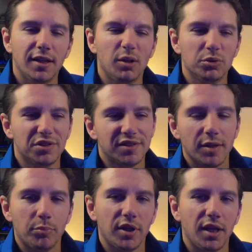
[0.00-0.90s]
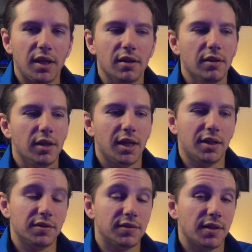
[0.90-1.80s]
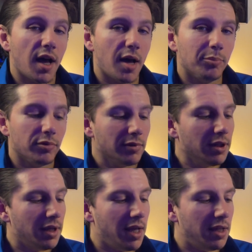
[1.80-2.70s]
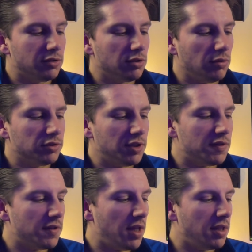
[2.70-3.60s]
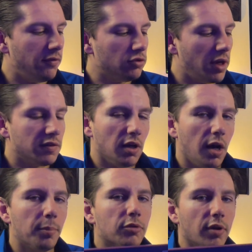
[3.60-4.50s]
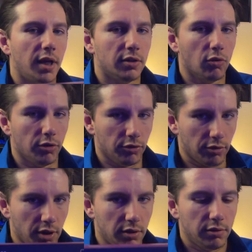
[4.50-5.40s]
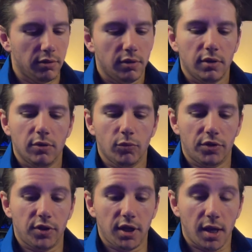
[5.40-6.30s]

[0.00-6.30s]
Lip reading: It was zippy, it could stop. And so since then they've tried to upgrade Cordura with the